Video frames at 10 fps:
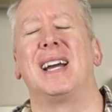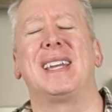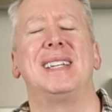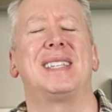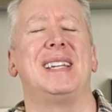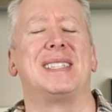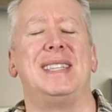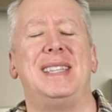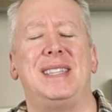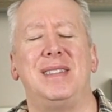I can't say it's
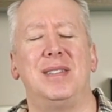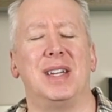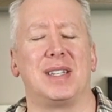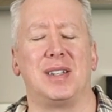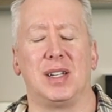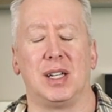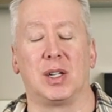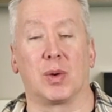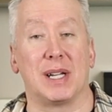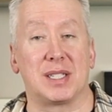like
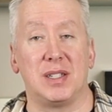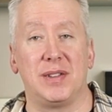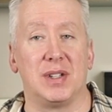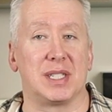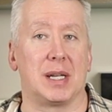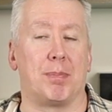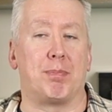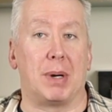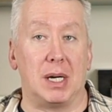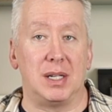aggressive. There's not a
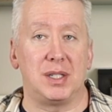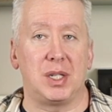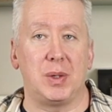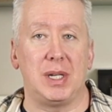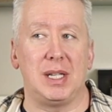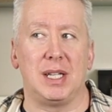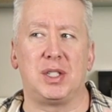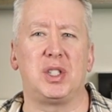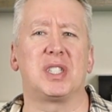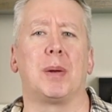burn to it.
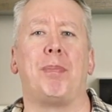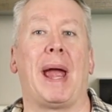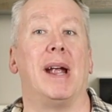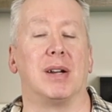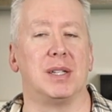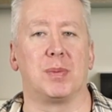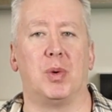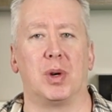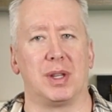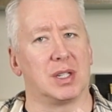It's just apparent
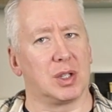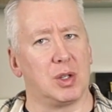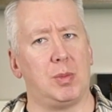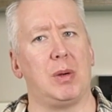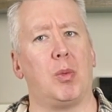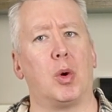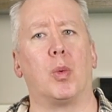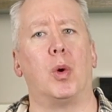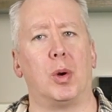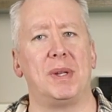more. There's a little bit more
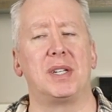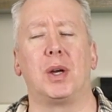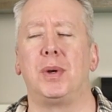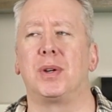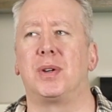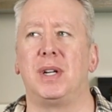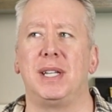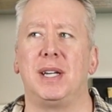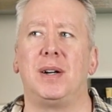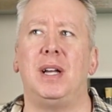warming going on
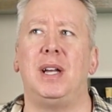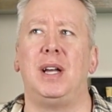right now.